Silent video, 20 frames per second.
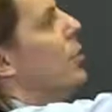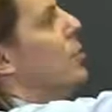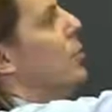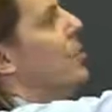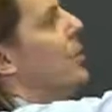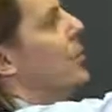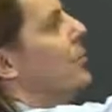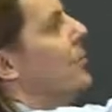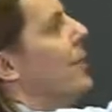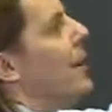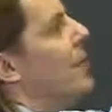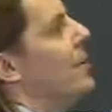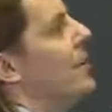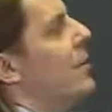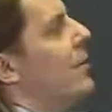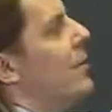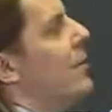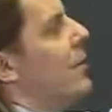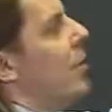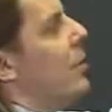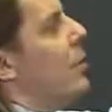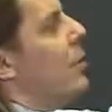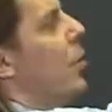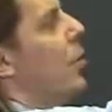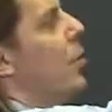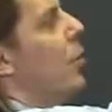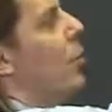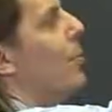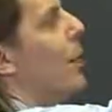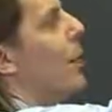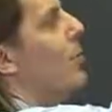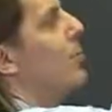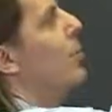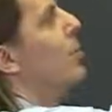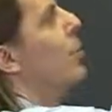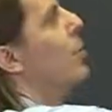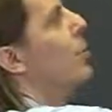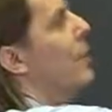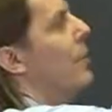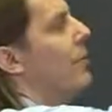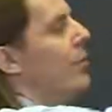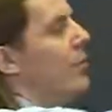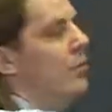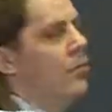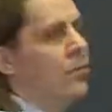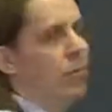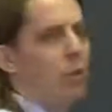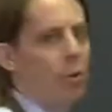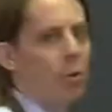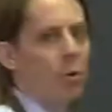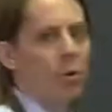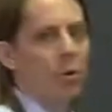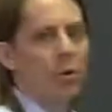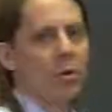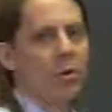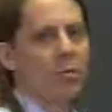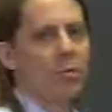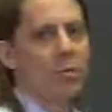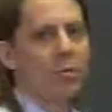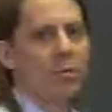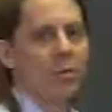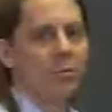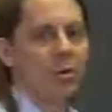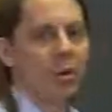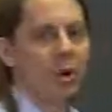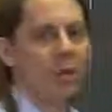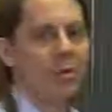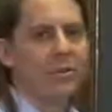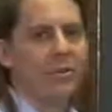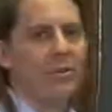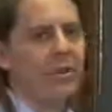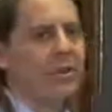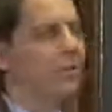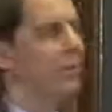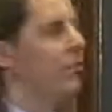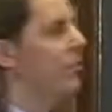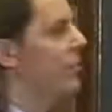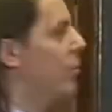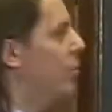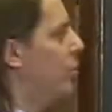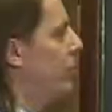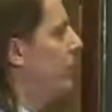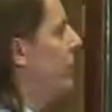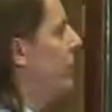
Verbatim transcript: you would expect the lower mass ball would have the slower terminal velocity. It slows